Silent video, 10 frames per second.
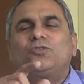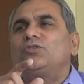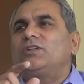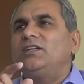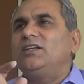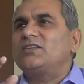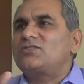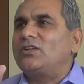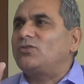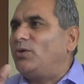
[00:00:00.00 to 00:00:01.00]
cotton
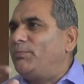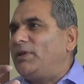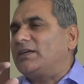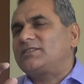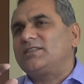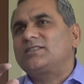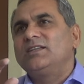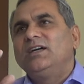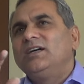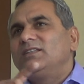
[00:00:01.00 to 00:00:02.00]
industrial complexes,
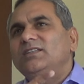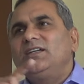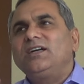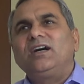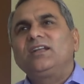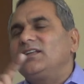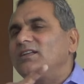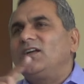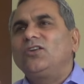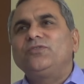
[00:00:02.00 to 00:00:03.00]

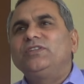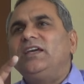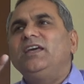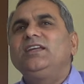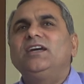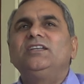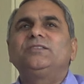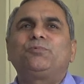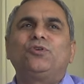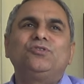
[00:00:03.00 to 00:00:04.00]
none of the area is
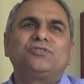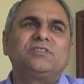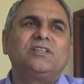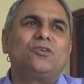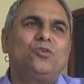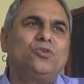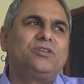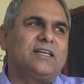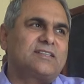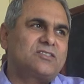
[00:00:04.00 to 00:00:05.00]
producing their
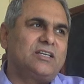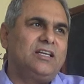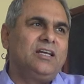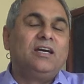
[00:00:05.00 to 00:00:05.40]
own textile.